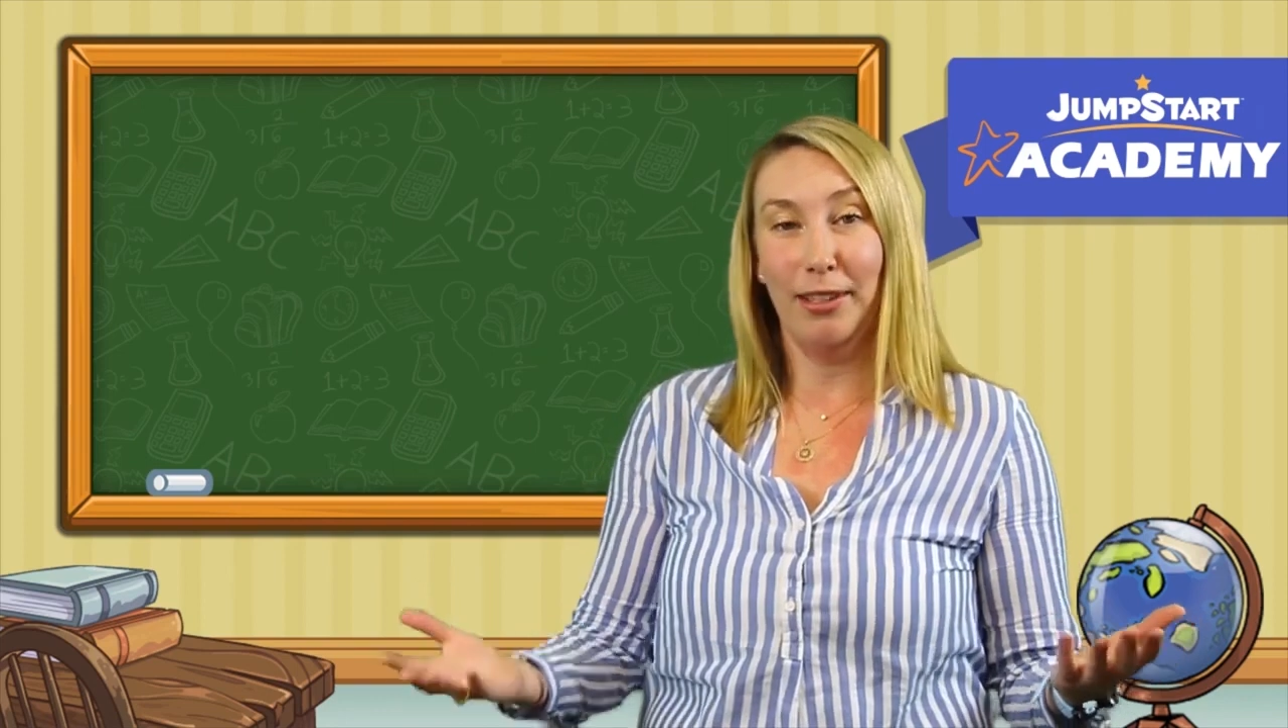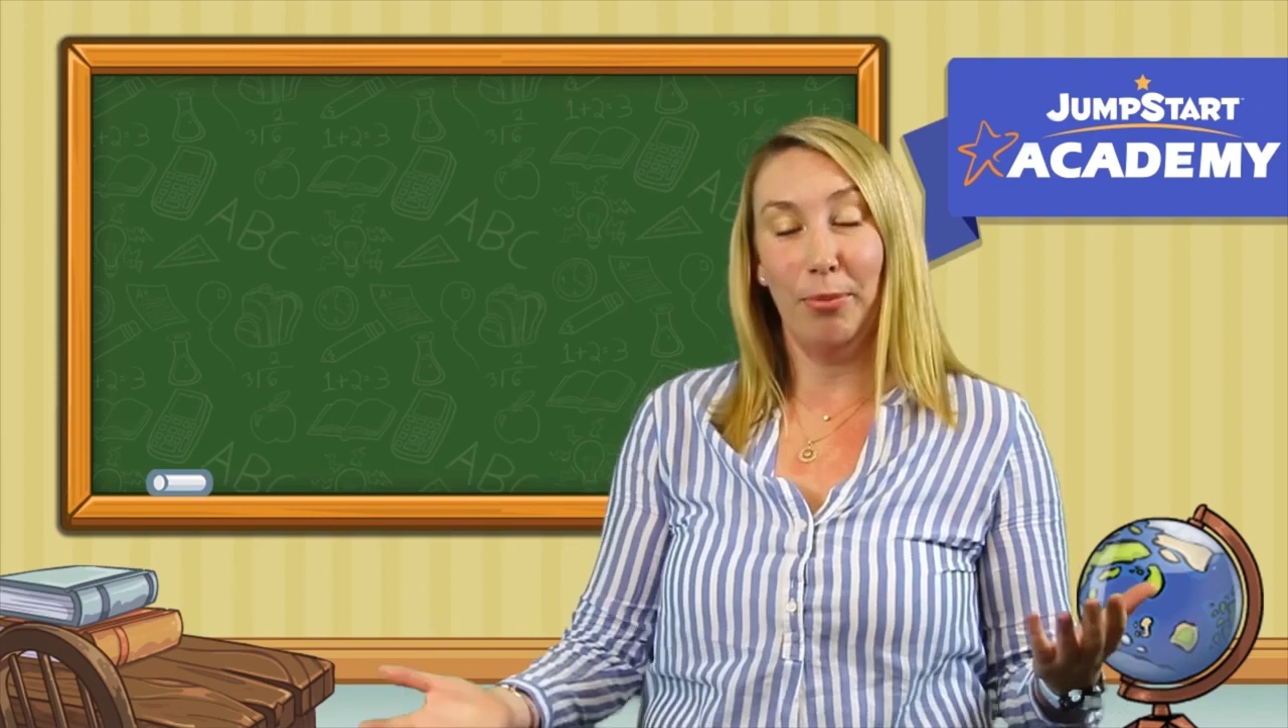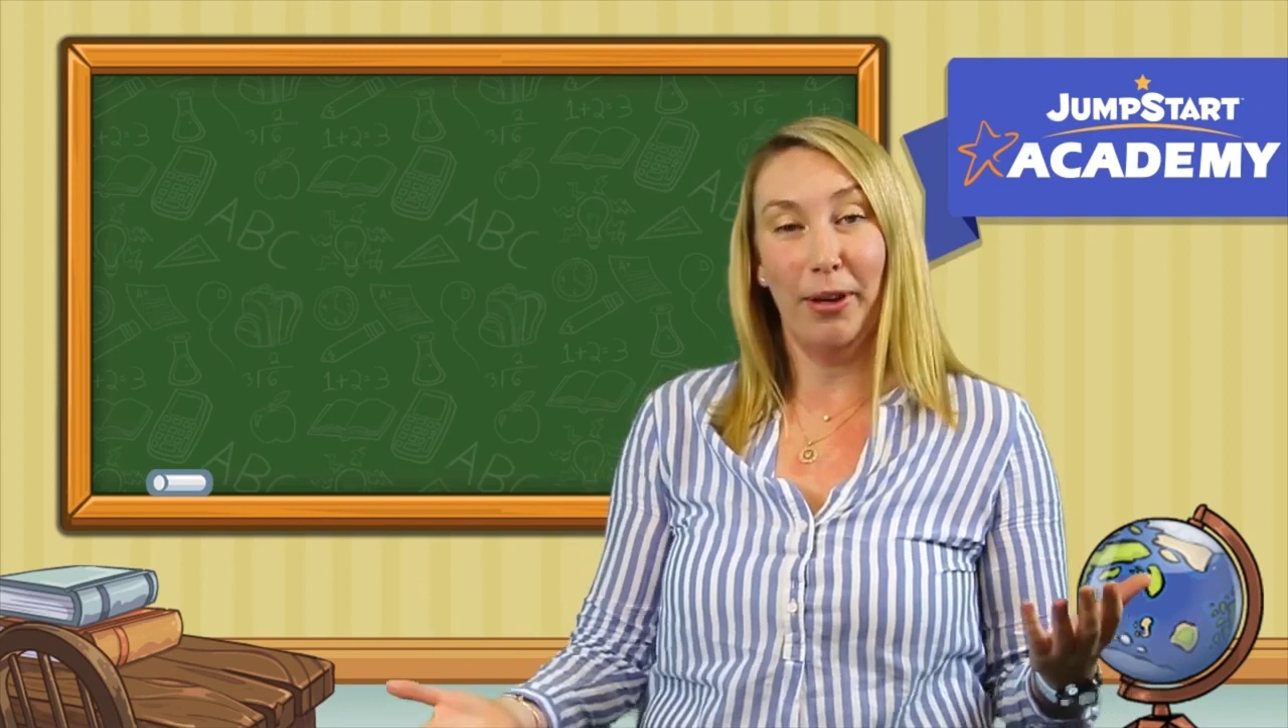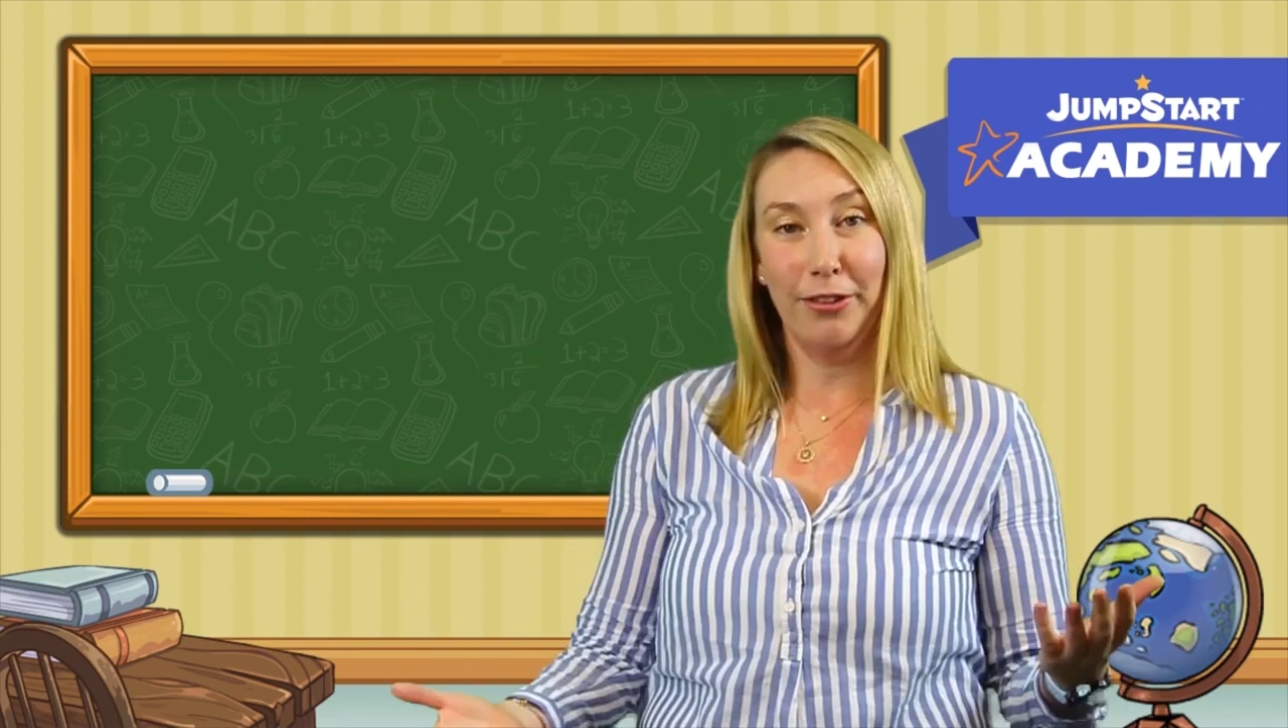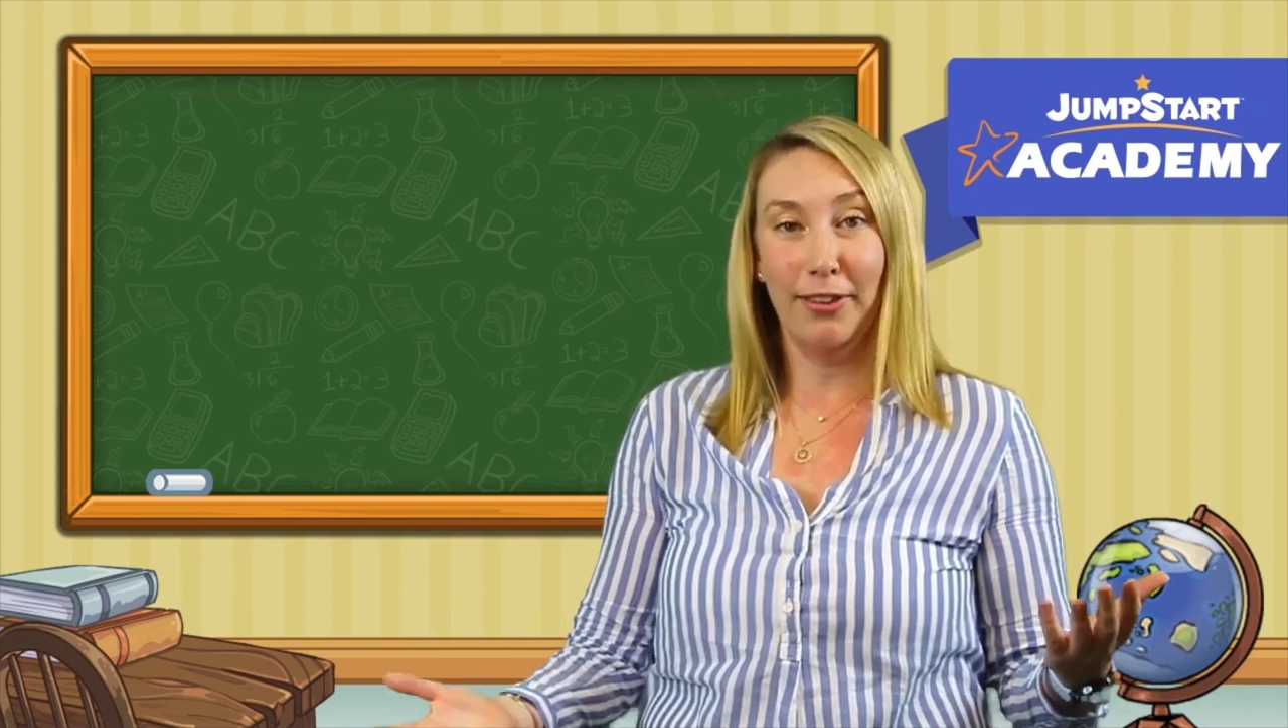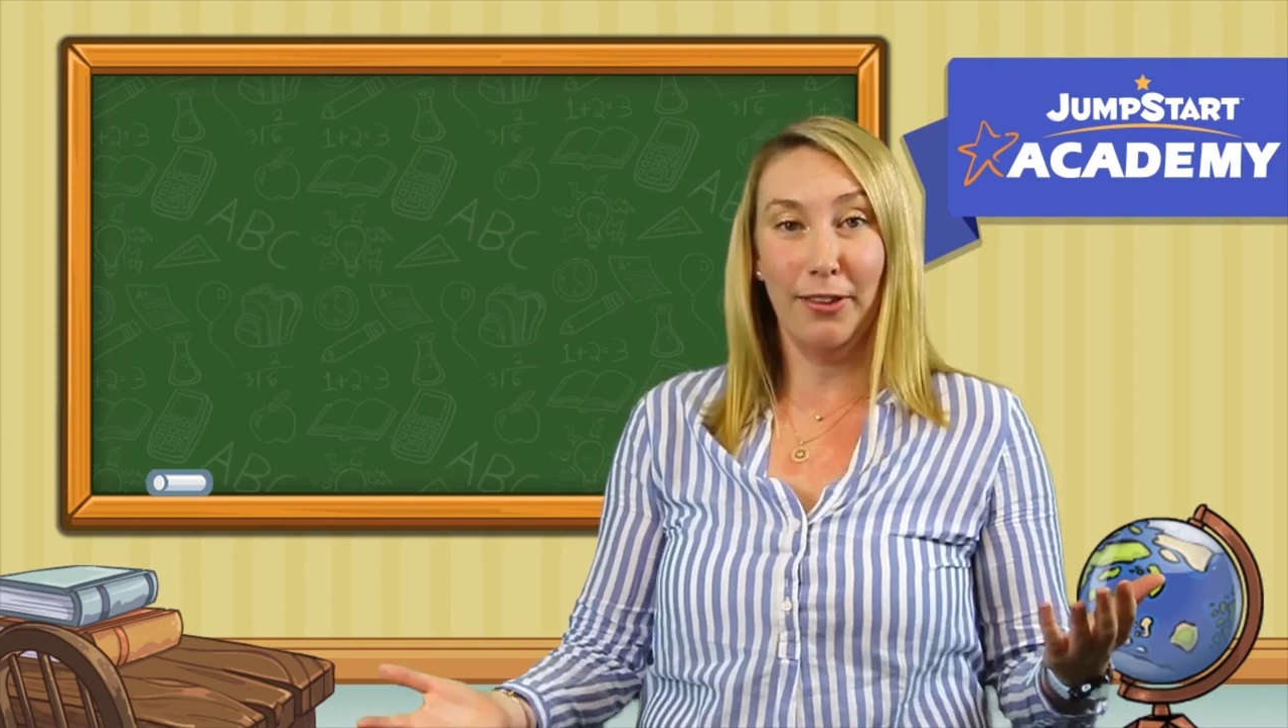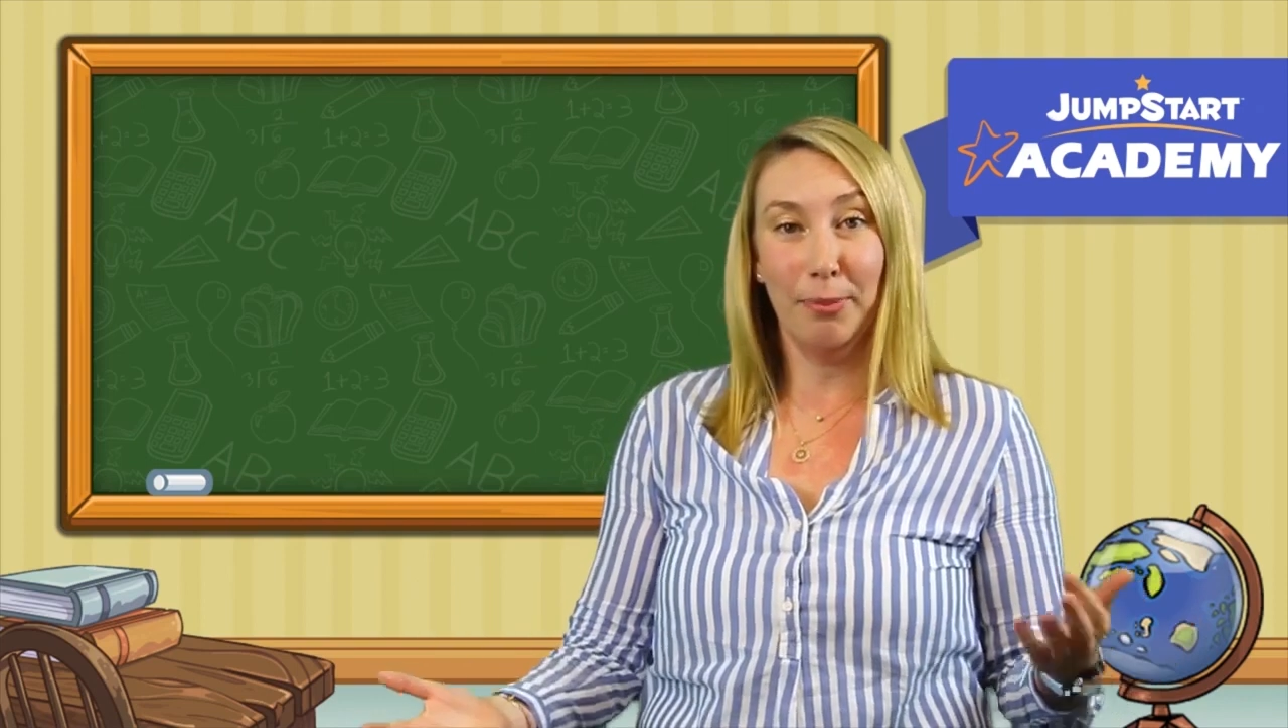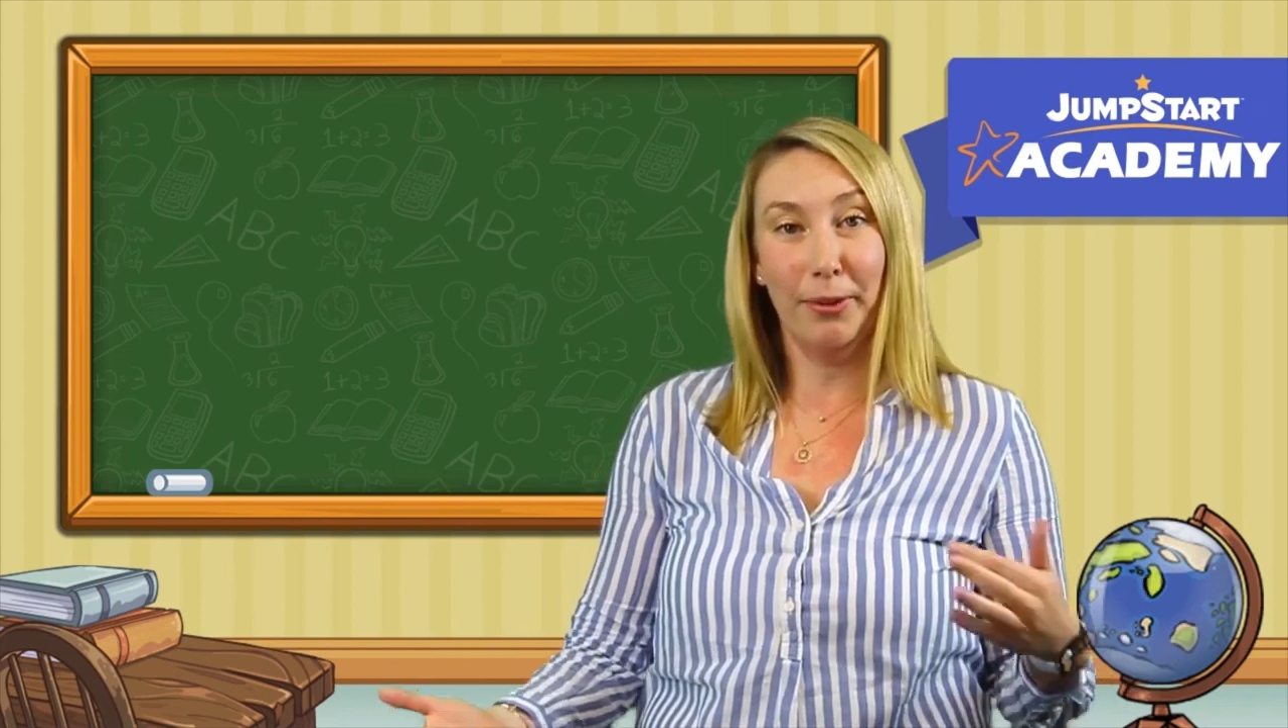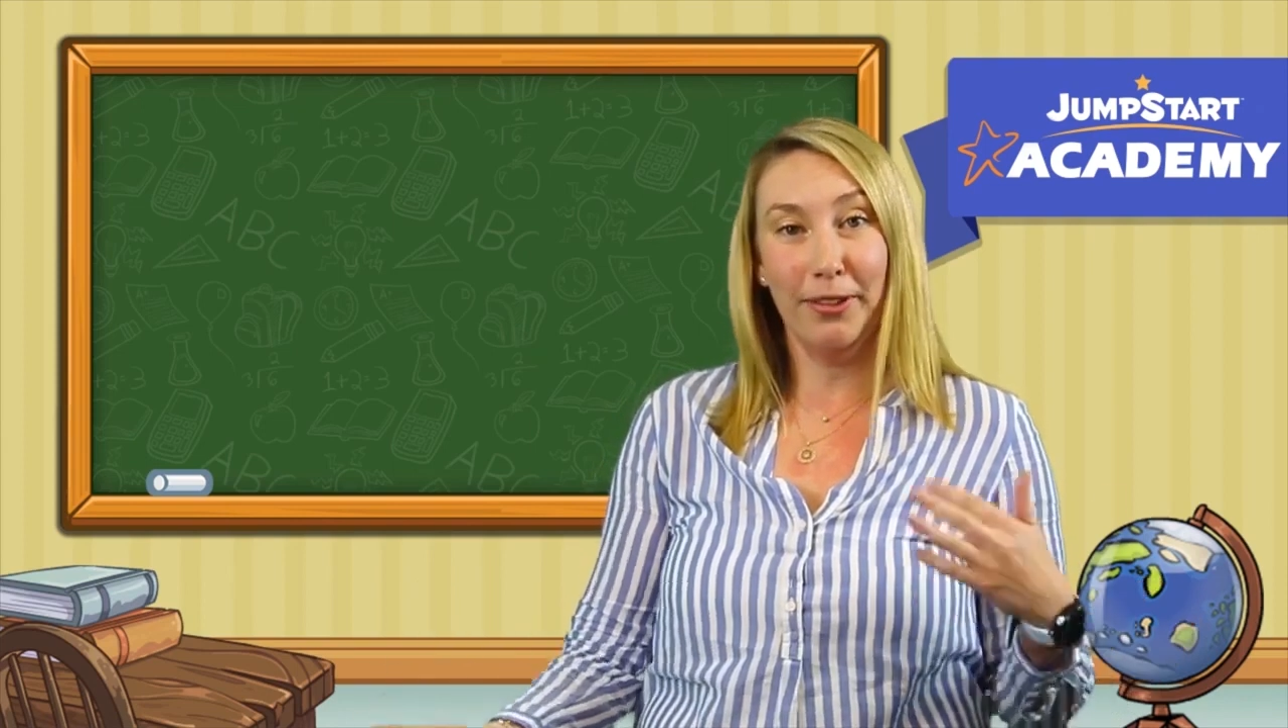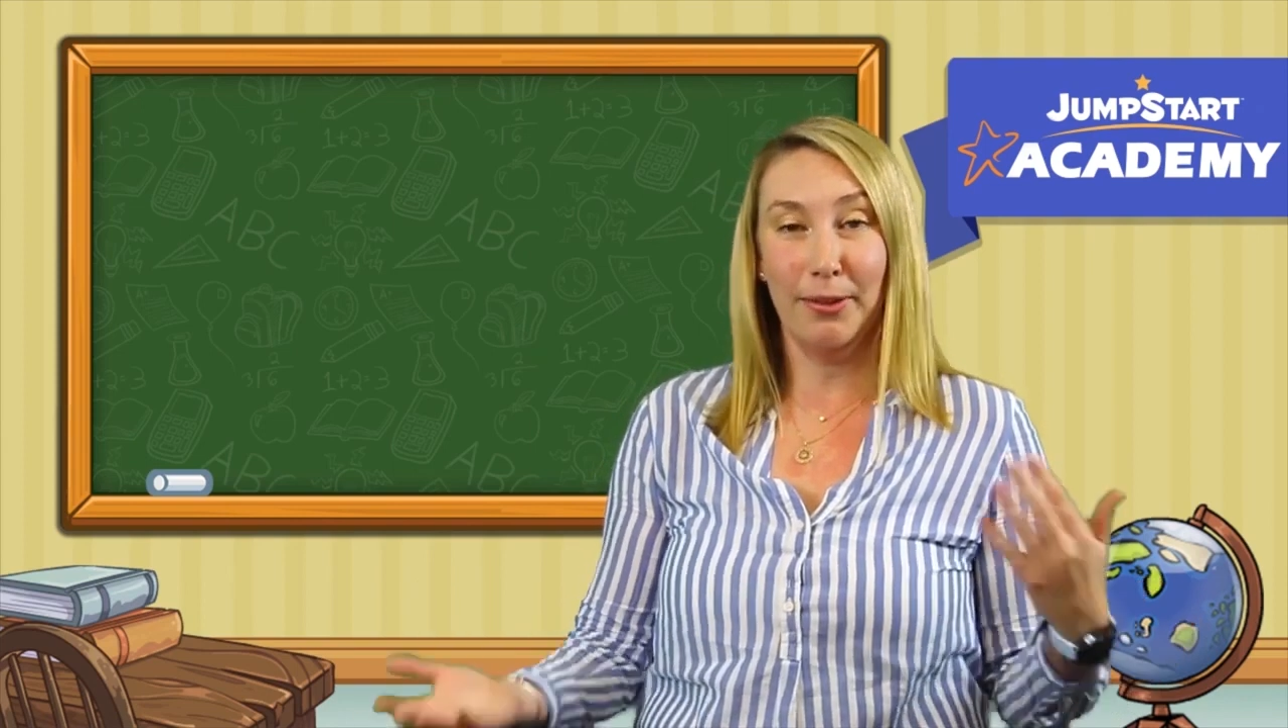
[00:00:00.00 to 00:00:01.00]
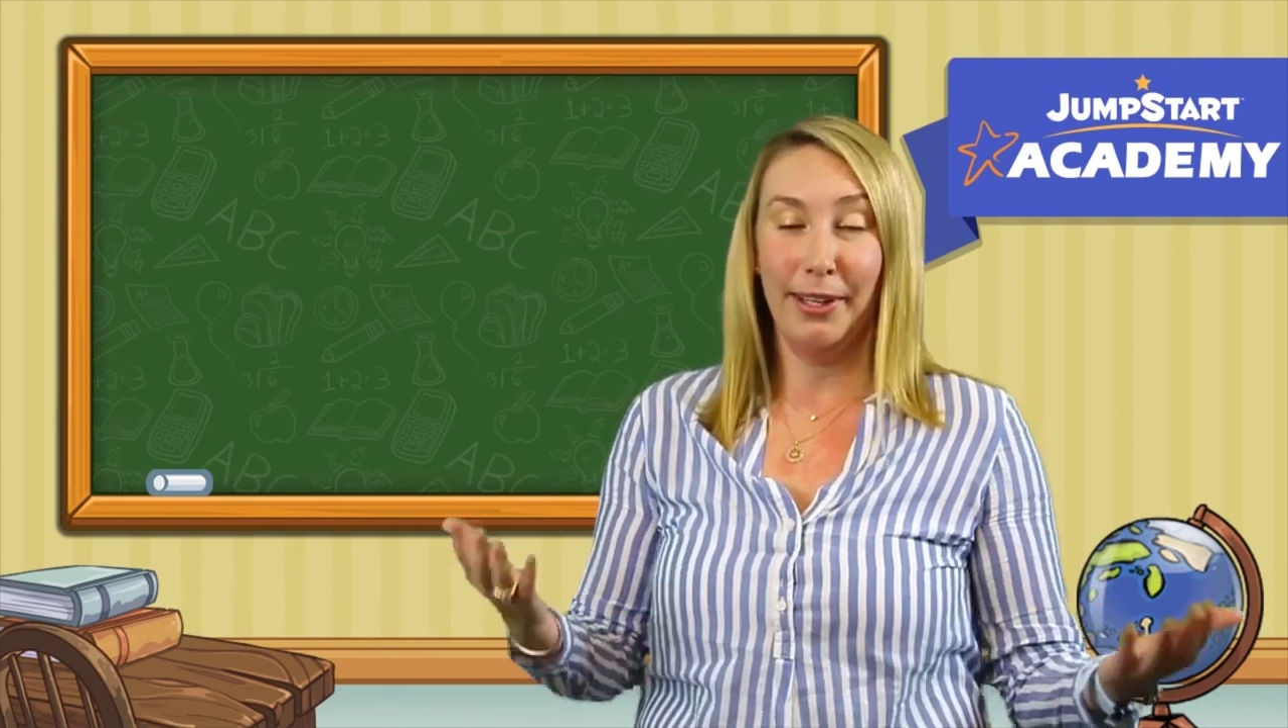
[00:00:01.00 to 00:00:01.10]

end up watching the sports,